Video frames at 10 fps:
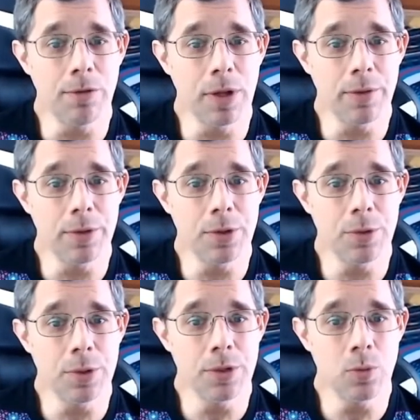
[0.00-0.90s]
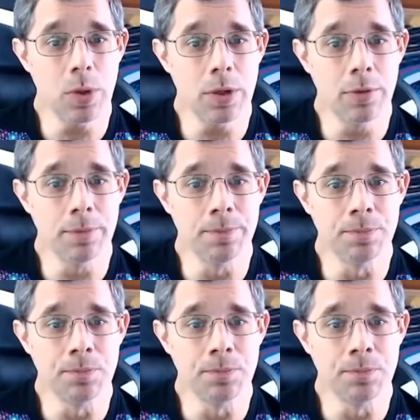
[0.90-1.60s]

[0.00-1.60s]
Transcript: flavor to it as well.